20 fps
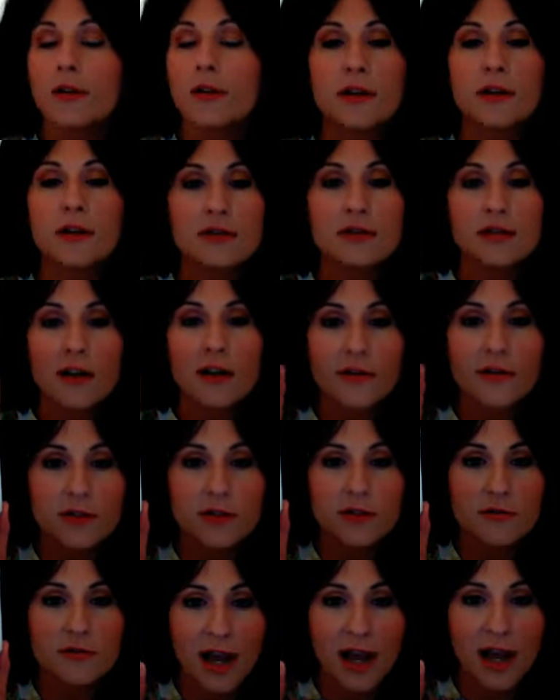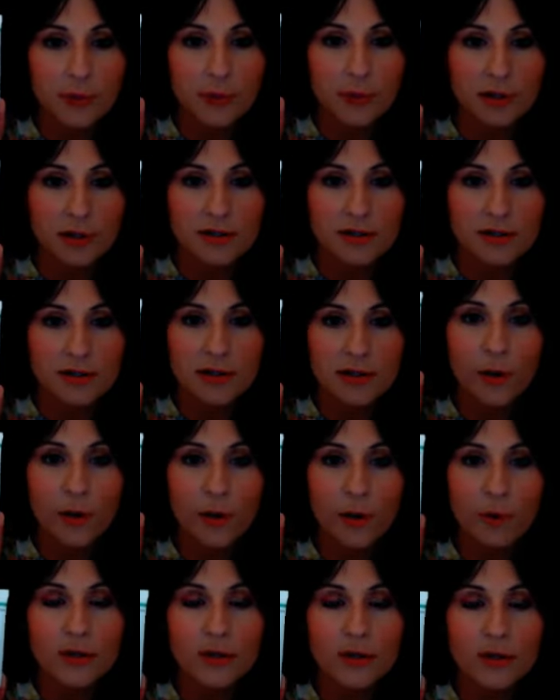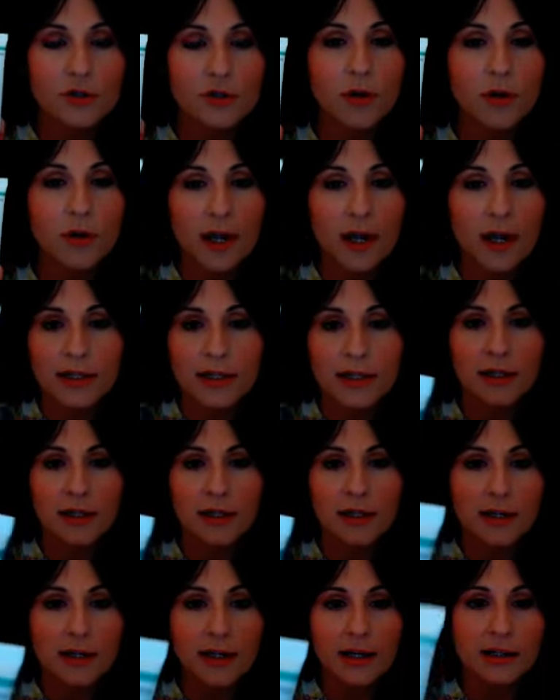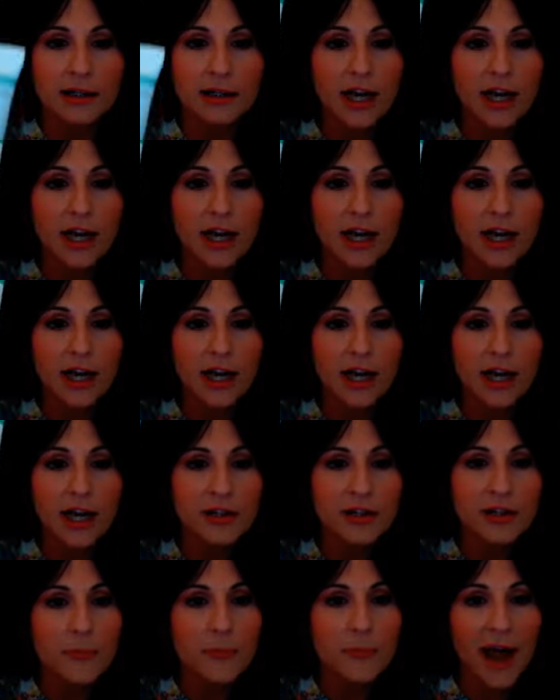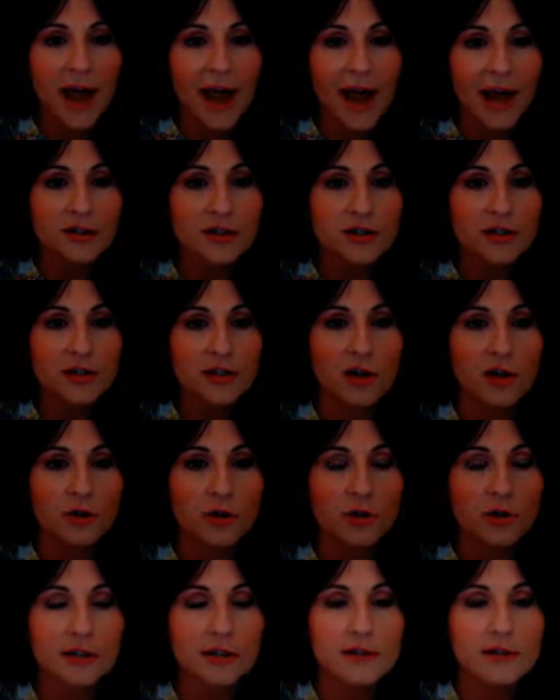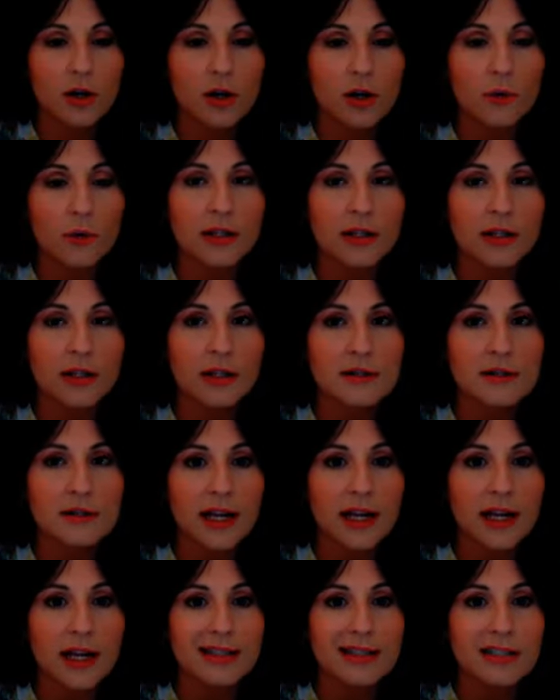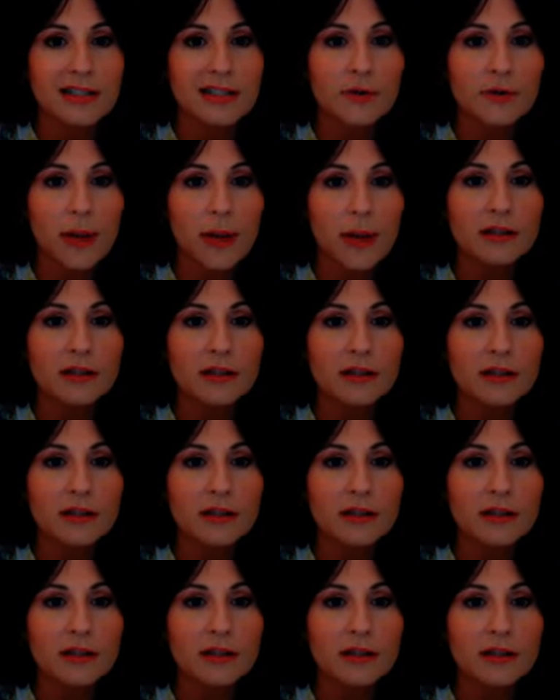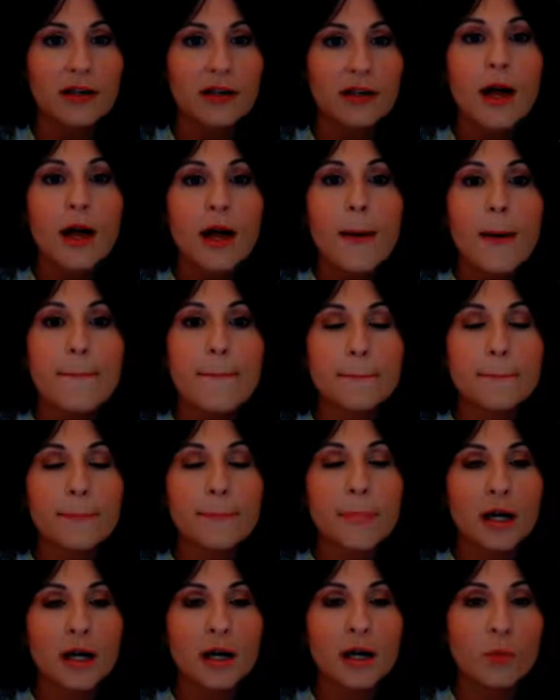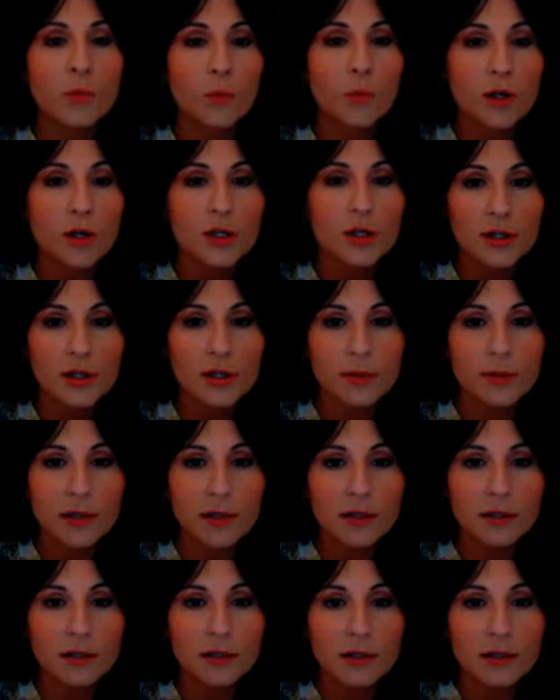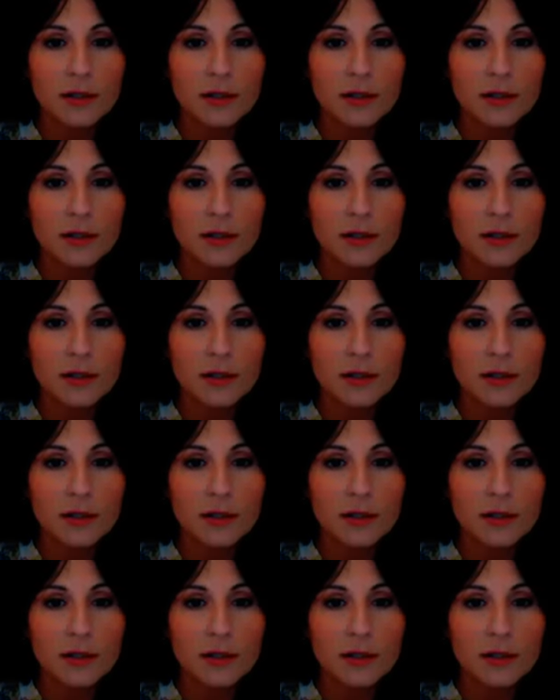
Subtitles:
this stuff is fabulous. I really do like it. And they have changed the packaging on it, so it is a different packaging, but one treatment